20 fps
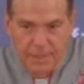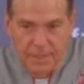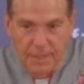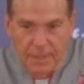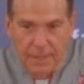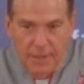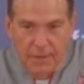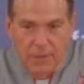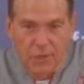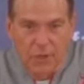
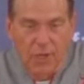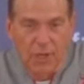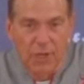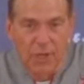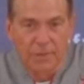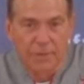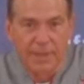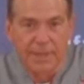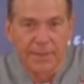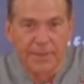Talk
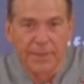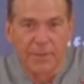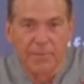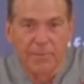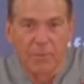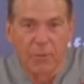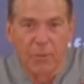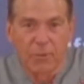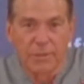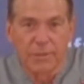about the
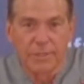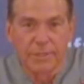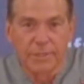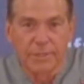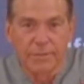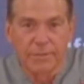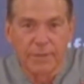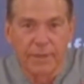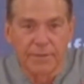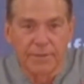importance of
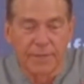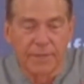nothing.